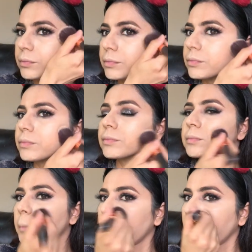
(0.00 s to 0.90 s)
I'm
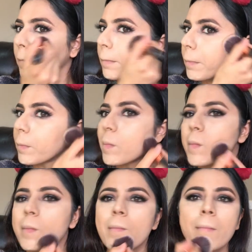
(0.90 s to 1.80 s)
using this fluffy
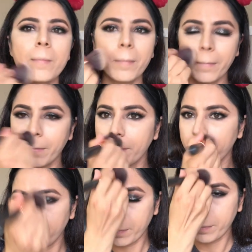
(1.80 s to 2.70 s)
brush, the
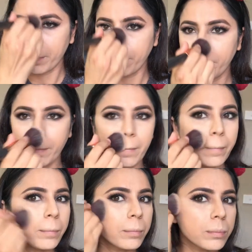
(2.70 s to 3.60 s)
rounded one, for
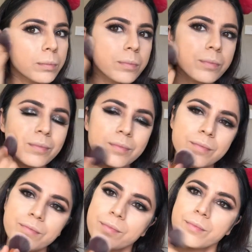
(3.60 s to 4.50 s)
all over my face
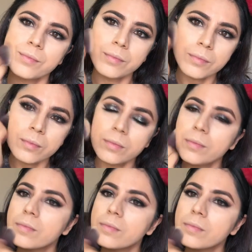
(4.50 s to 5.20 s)
to set the powder.